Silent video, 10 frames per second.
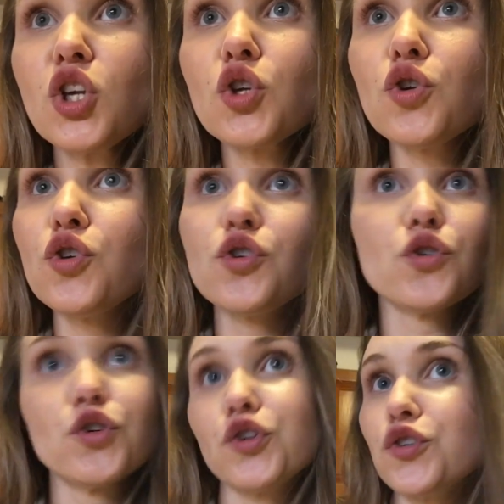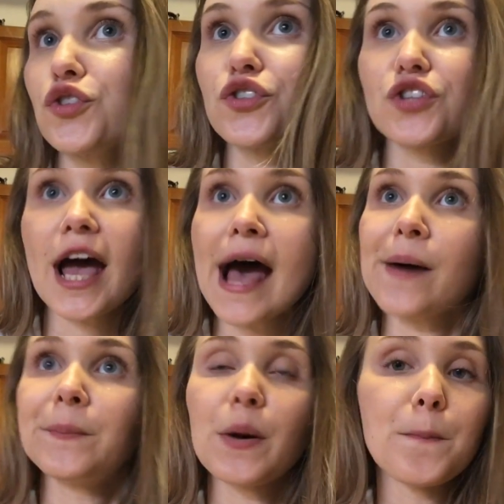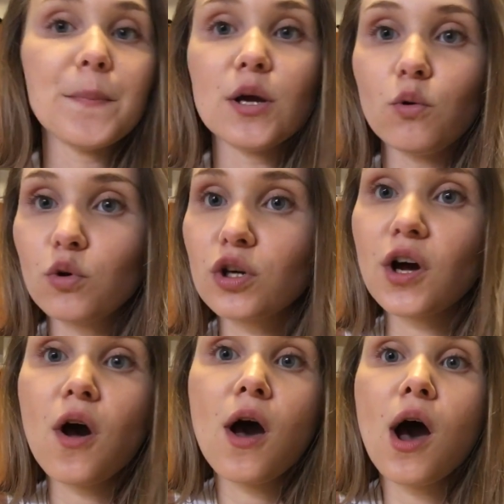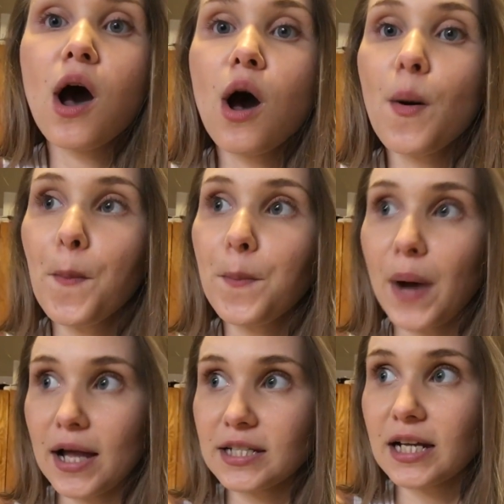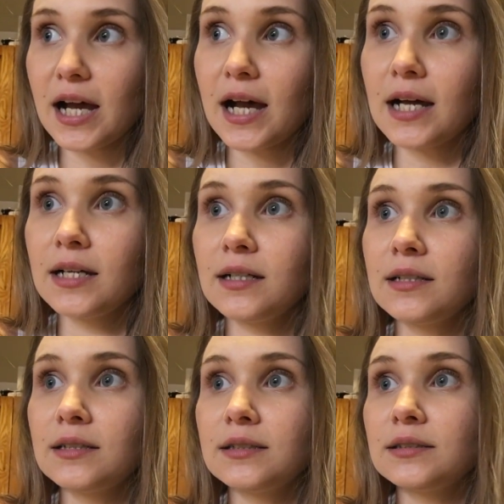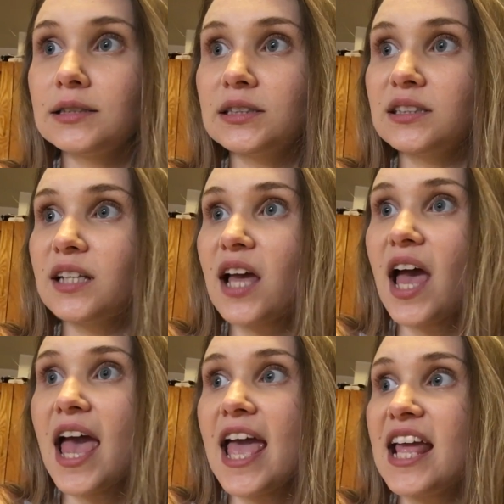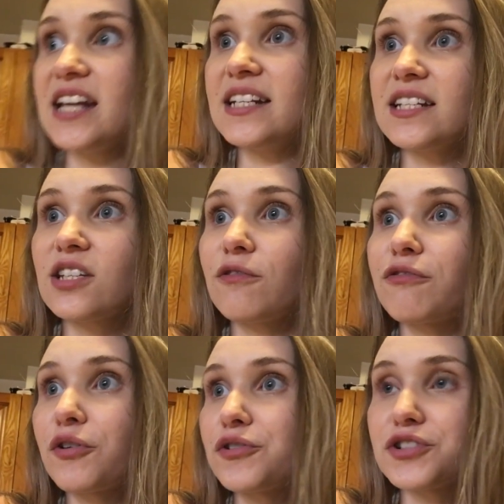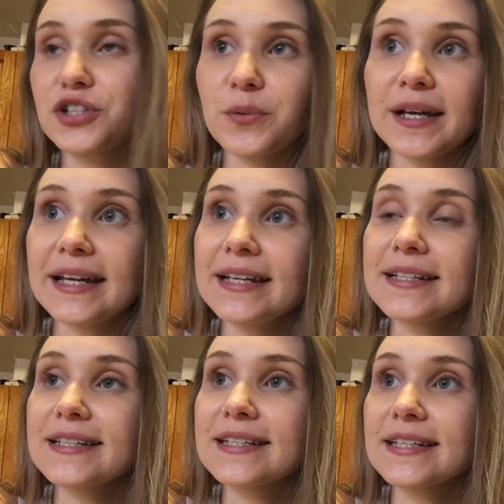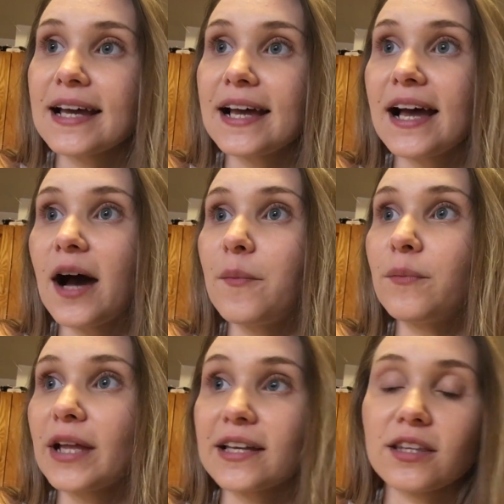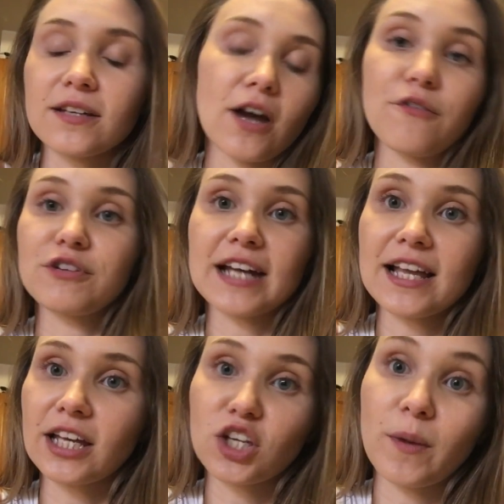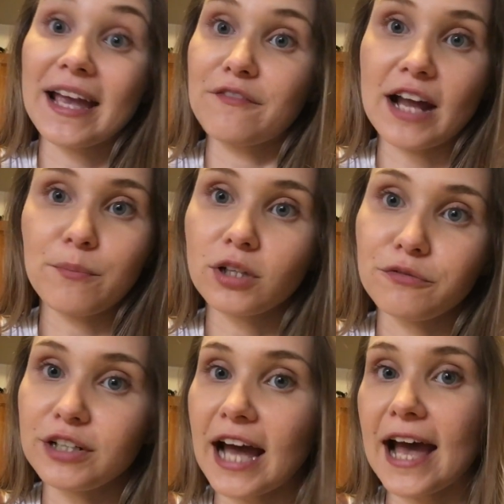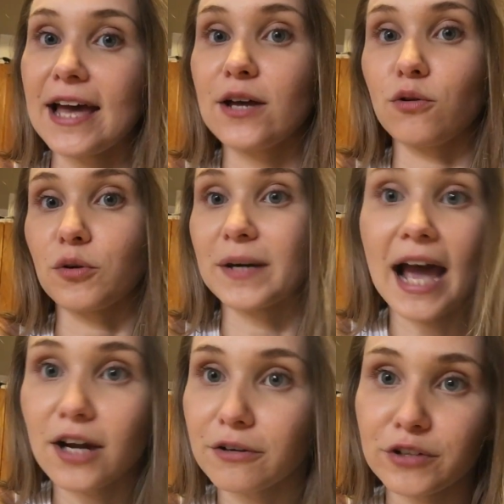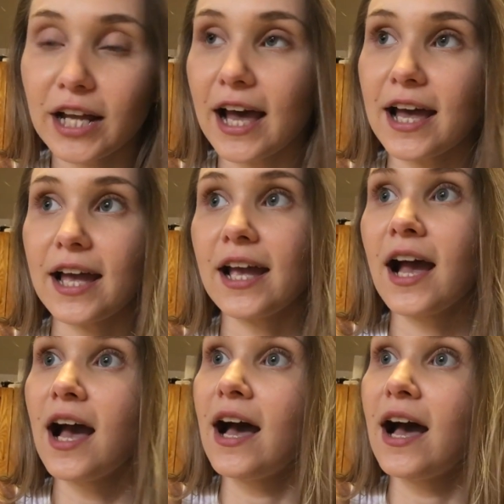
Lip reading: you use milk, butter, and the fruits you eat, like every day, like you might have an apple every day or a banana every day,